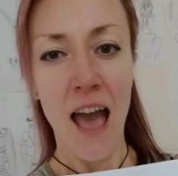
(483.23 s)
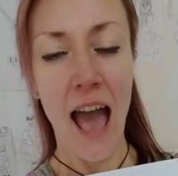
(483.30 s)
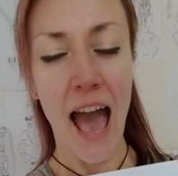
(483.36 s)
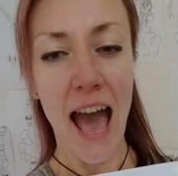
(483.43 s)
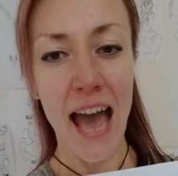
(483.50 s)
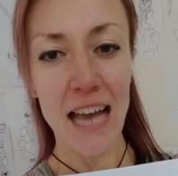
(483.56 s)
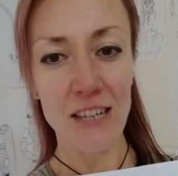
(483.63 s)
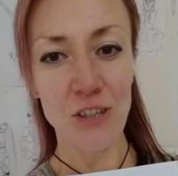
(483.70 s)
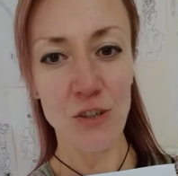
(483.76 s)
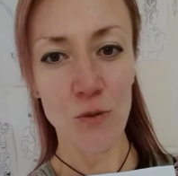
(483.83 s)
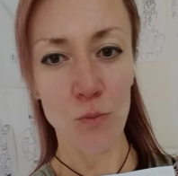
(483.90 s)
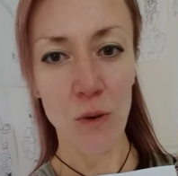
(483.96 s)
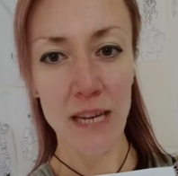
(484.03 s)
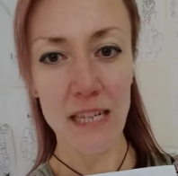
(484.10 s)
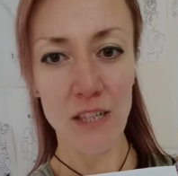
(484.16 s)
And
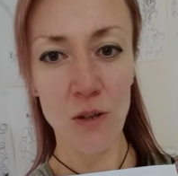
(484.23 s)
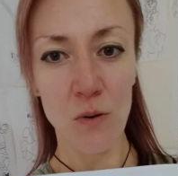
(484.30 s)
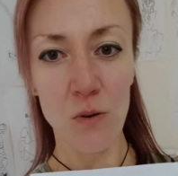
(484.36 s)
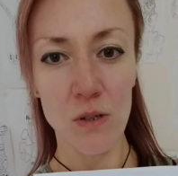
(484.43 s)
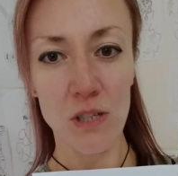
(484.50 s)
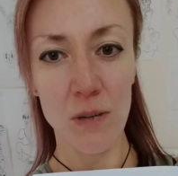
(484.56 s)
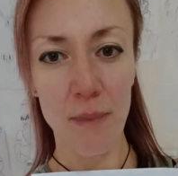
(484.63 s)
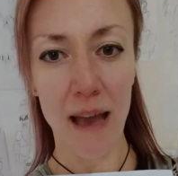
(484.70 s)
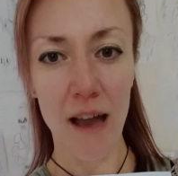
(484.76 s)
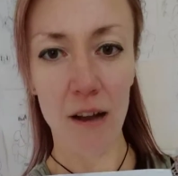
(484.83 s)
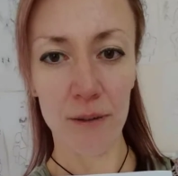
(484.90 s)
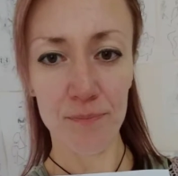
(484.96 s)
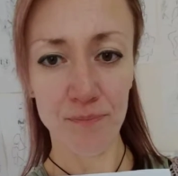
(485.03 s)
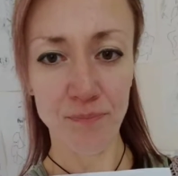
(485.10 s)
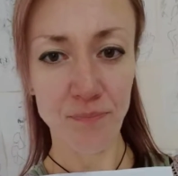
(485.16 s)
we talked
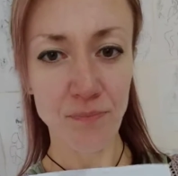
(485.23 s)
about